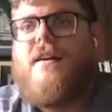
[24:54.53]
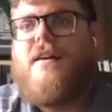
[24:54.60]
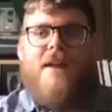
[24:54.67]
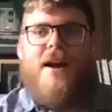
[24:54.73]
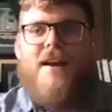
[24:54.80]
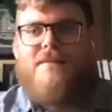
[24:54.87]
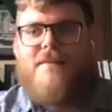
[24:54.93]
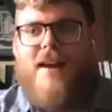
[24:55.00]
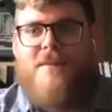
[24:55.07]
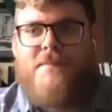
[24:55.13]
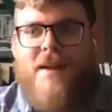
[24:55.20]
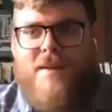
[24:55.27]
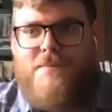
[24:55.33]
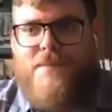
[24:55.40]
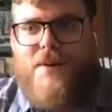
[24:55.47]

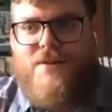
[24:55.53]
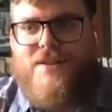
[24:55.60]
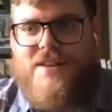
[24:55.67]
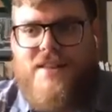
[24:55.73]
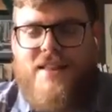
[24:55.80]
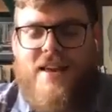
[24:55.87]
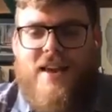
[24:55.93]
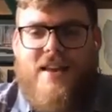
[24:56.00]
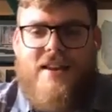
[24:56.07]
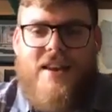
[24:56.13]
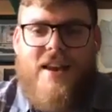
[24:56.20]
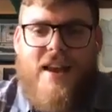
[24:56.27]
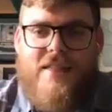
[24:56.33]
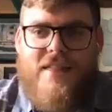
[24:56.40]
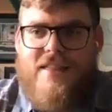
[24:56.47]
not posting that.
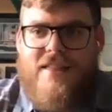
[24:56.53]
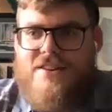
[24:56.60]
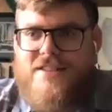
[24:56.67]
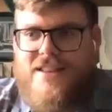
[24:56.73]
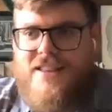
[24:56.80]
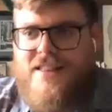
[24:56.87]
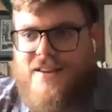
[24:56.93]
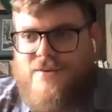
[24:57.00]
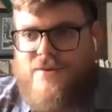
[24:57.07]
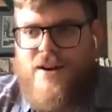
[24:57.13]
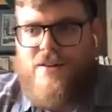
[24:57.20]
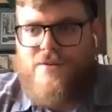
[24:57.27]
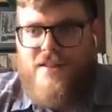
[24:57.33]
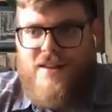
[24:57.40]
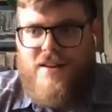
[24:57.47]
Not that there's anything wrong
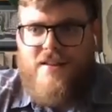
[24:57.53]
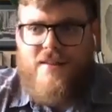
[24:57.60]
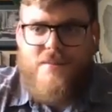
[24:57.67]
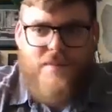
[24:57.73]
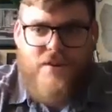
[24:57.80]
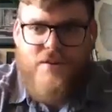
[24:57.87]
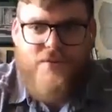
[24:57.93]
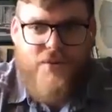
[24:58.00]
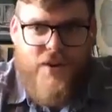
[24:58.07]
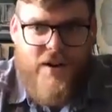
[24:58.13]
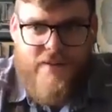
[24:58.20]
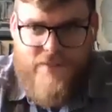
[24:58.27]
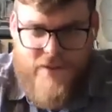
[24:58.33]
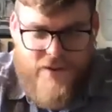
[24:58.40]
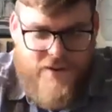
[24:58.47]
with it. It's a beautiful
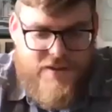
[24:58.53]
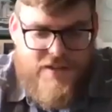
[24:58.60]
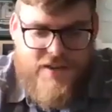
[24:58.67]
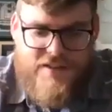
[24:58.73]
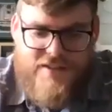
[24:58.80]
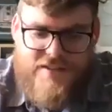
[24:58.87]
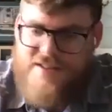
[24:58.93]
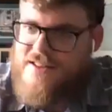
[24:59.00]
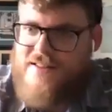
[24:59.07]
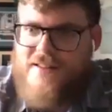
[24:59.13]
interview. It's just